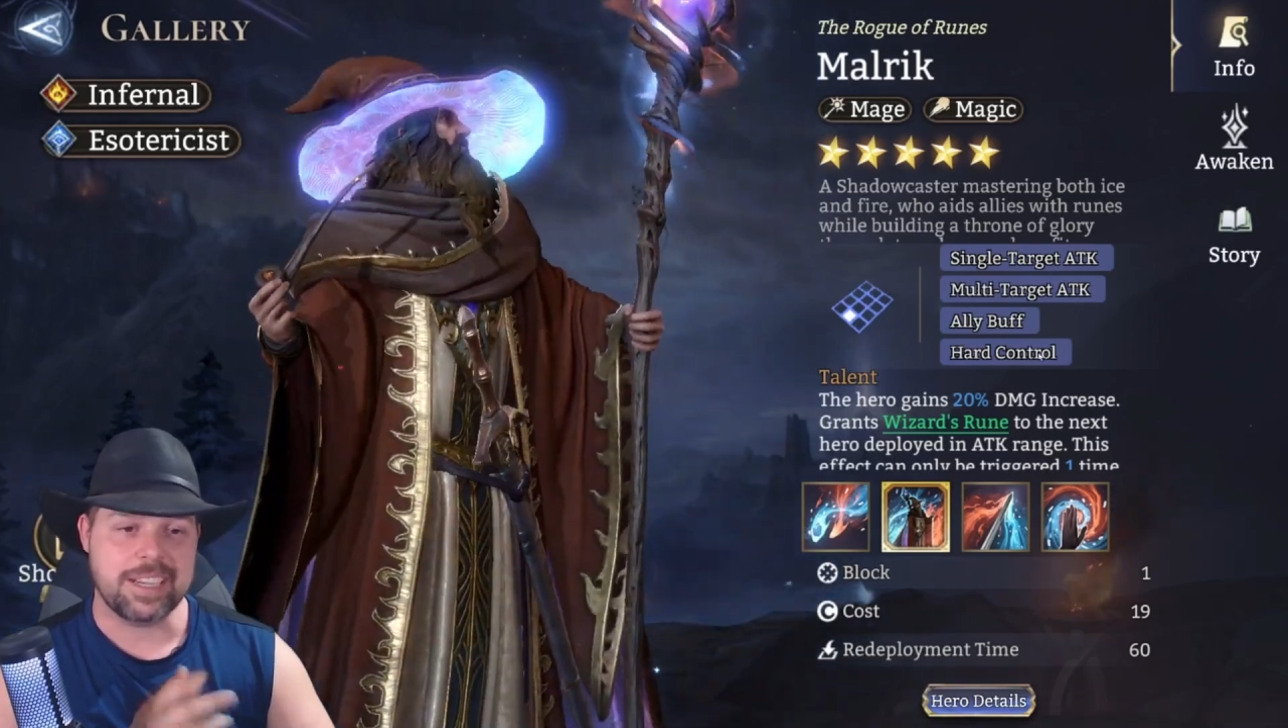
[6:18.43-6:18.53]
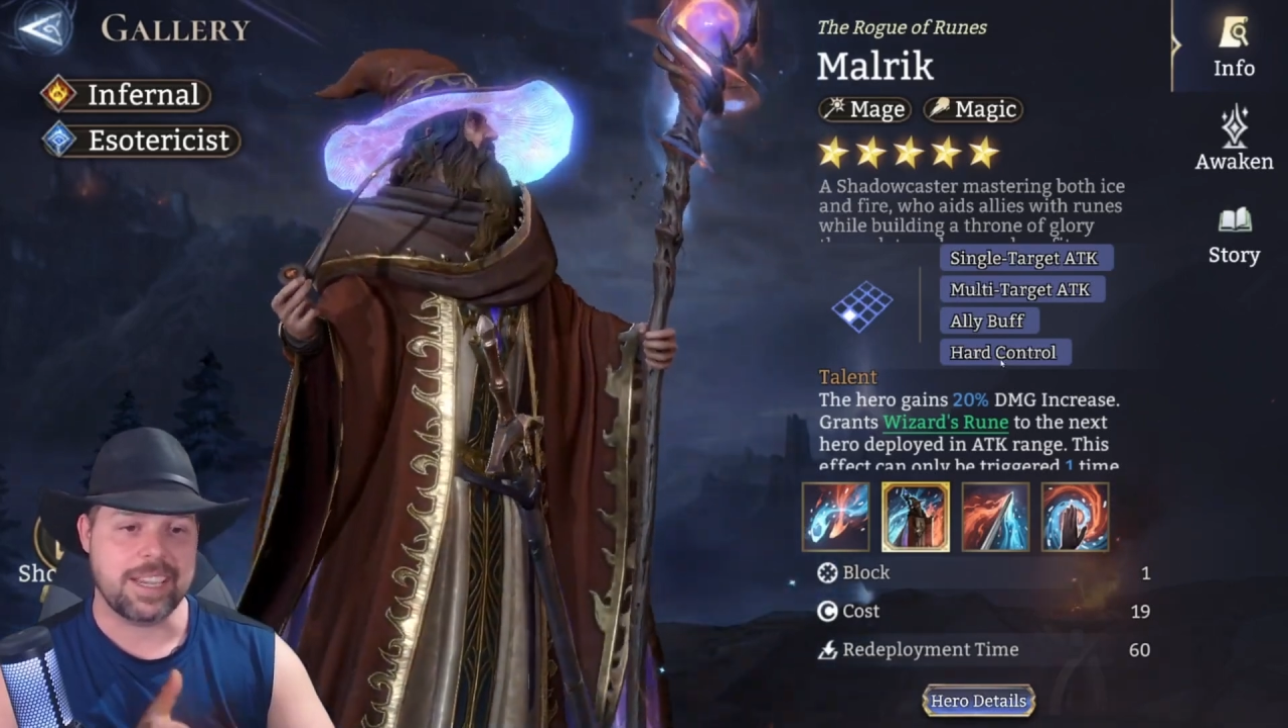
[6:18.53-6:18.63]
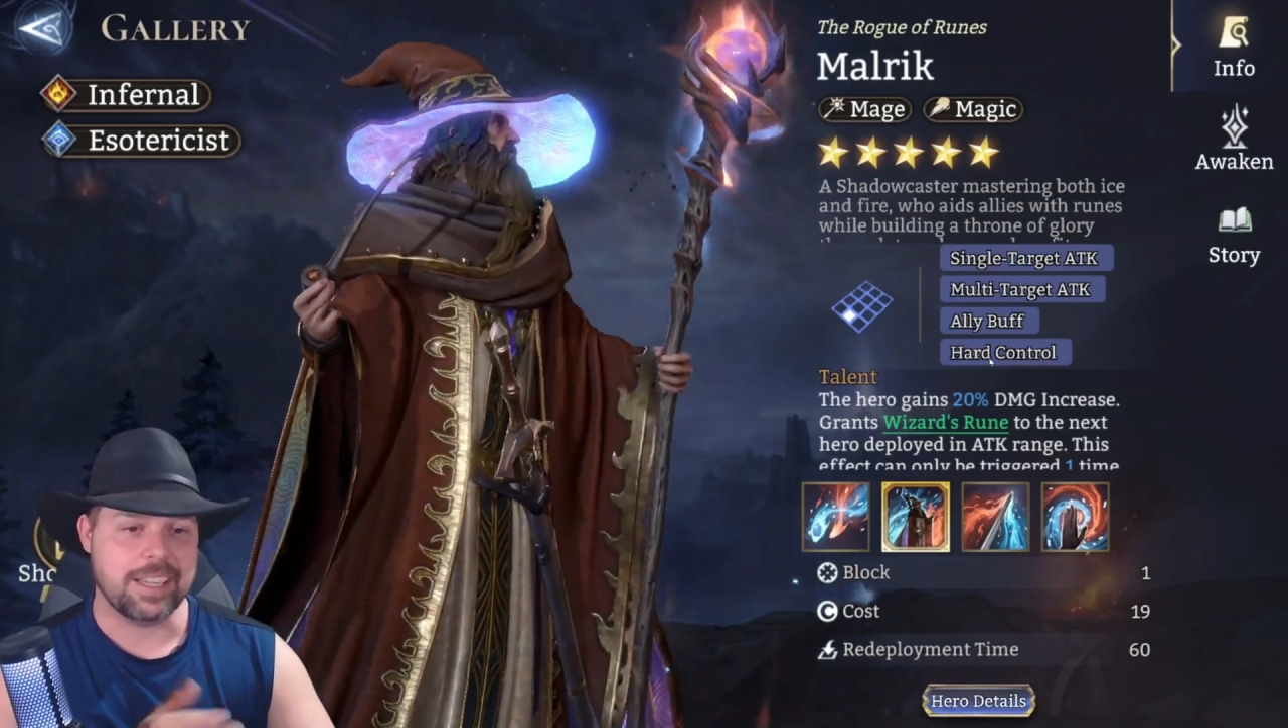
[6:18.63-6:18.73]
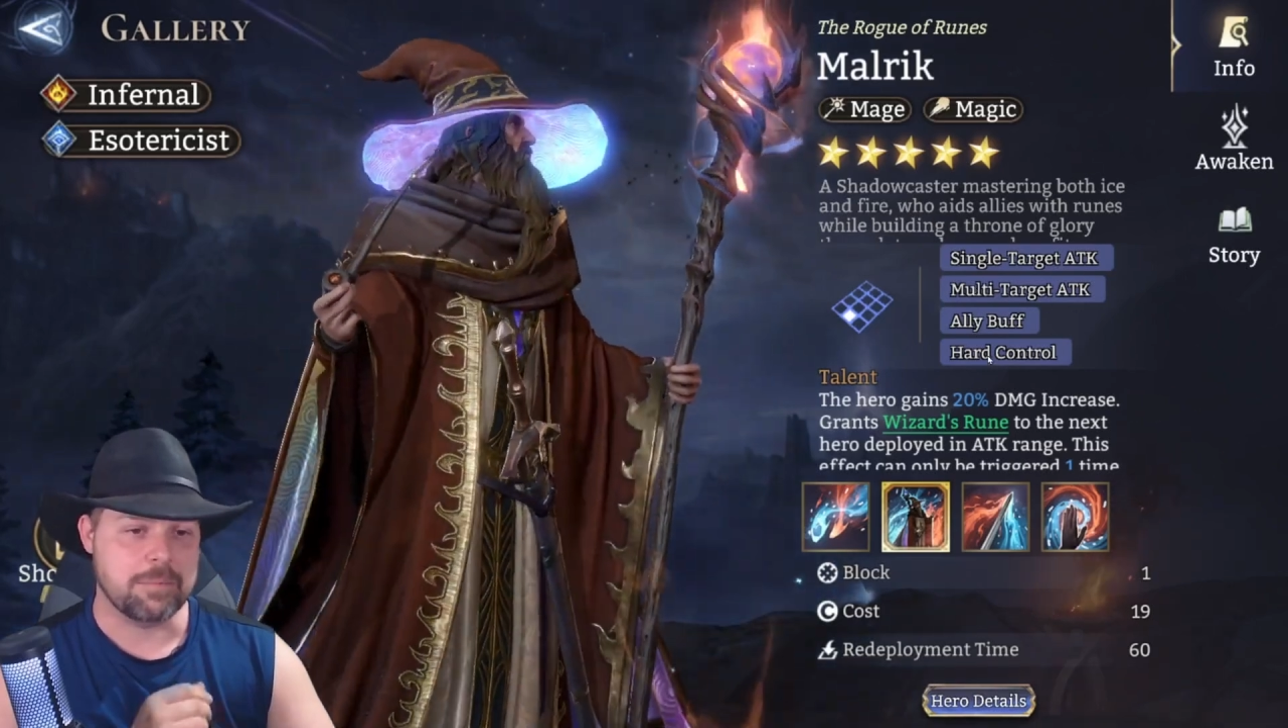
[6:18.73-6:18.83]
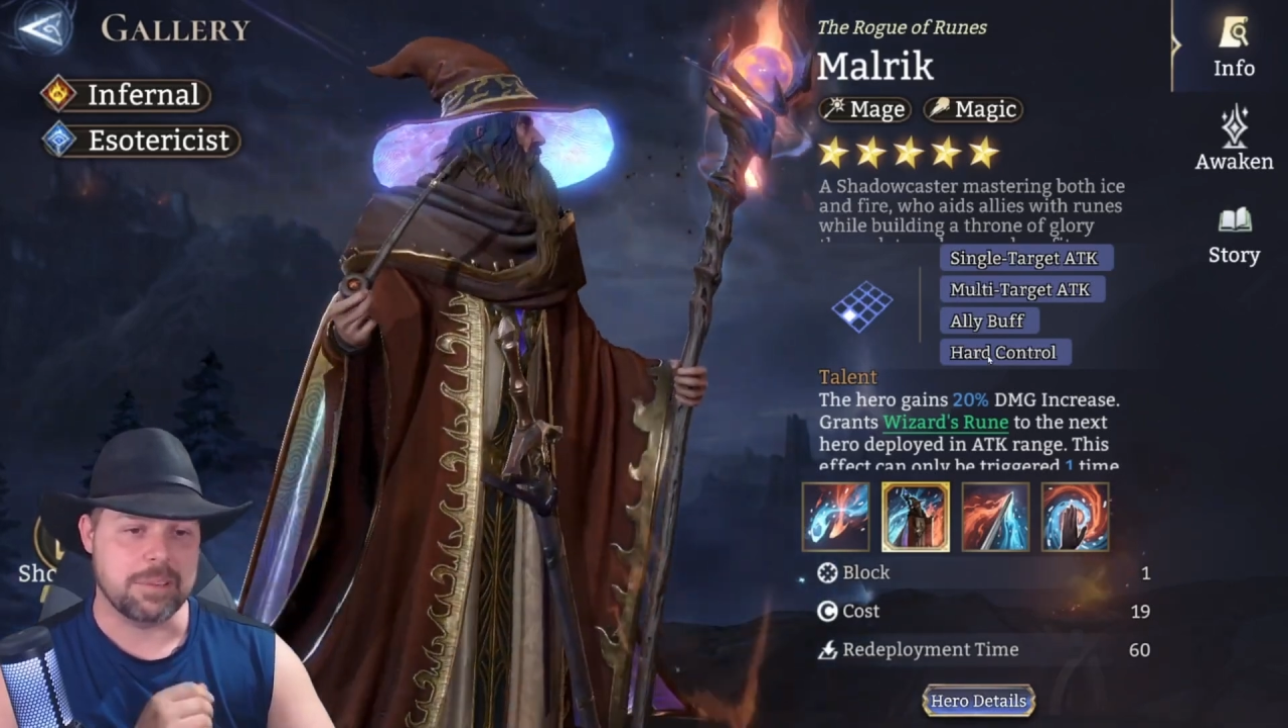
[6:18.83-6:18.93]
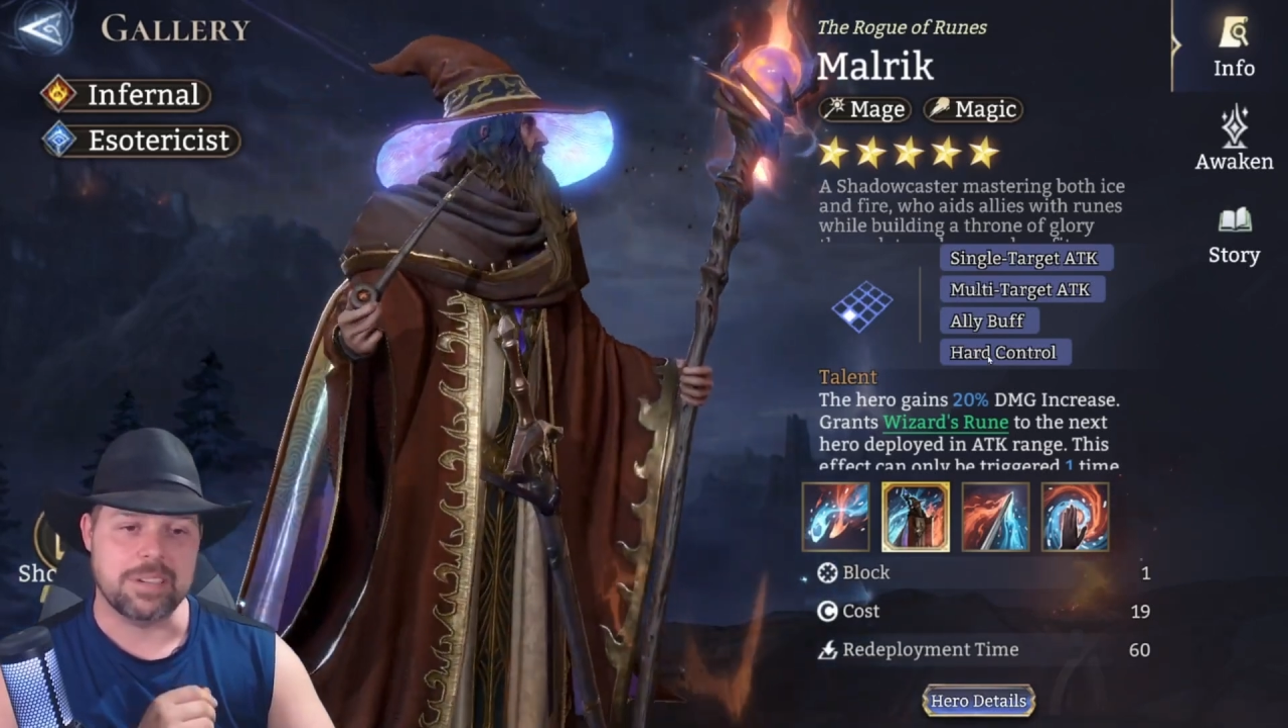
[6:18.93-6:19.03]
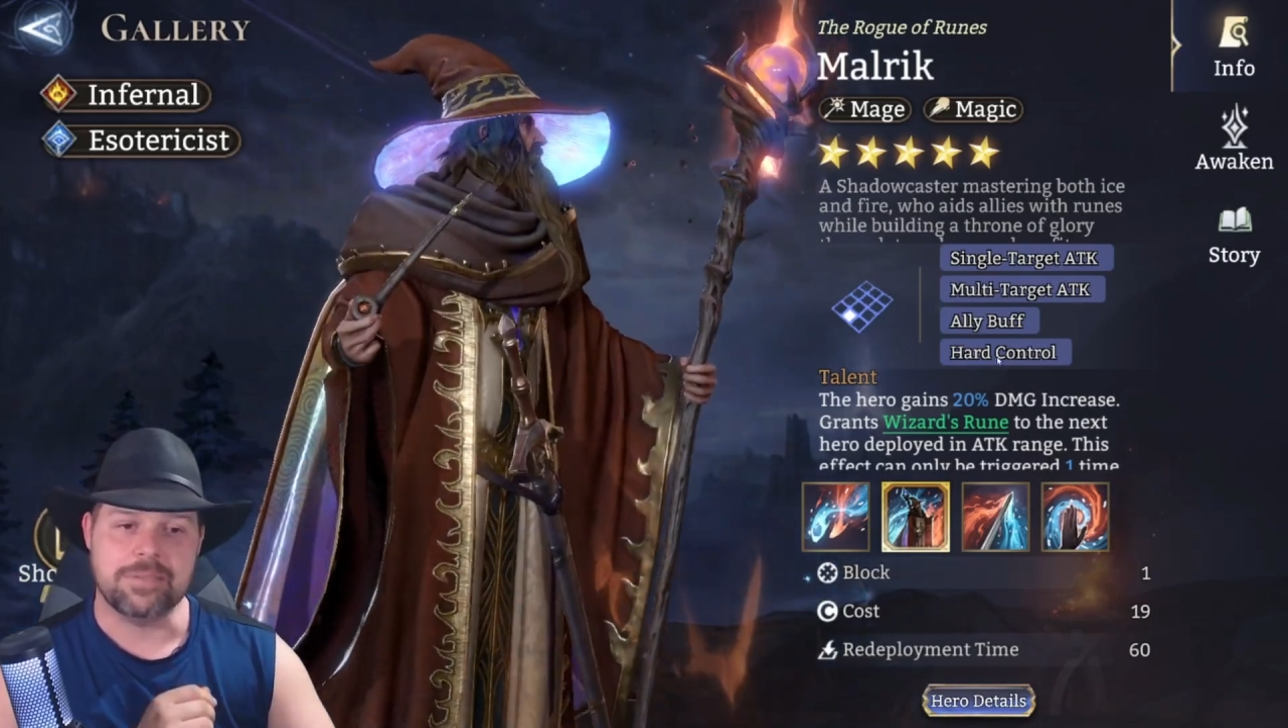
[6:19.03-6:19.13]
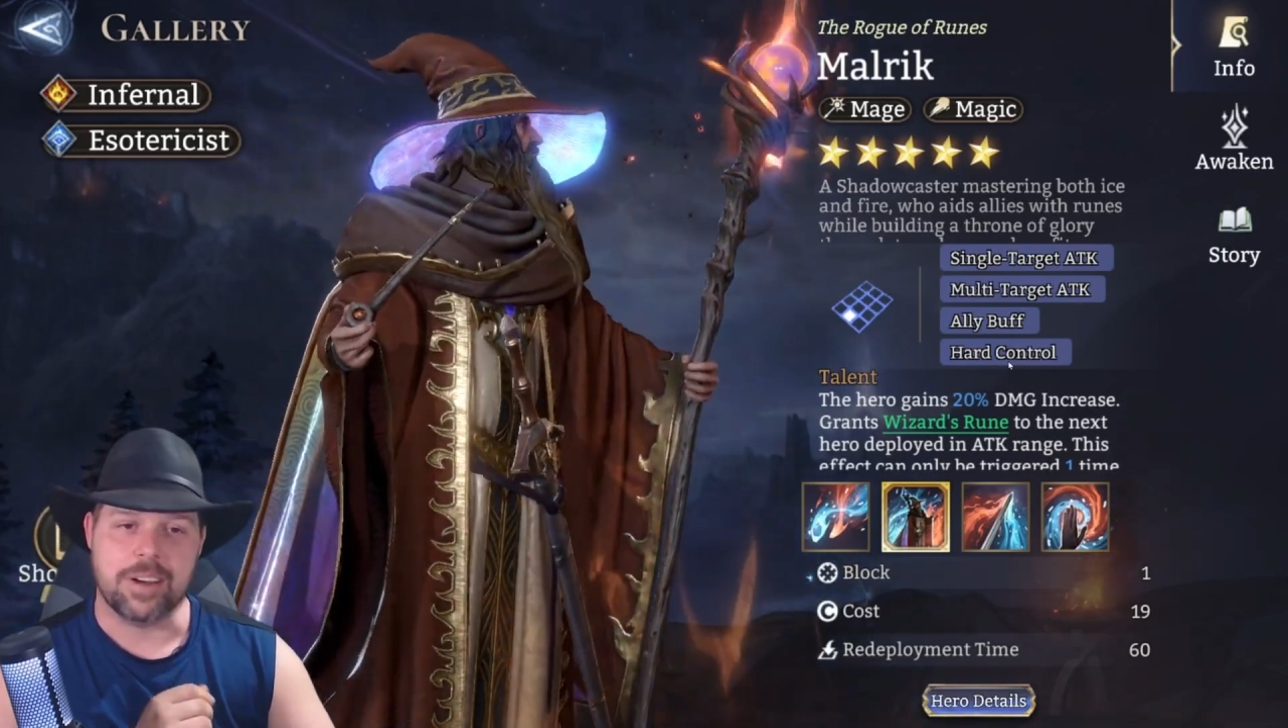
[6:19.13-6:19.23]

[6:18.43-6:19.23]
ally buff,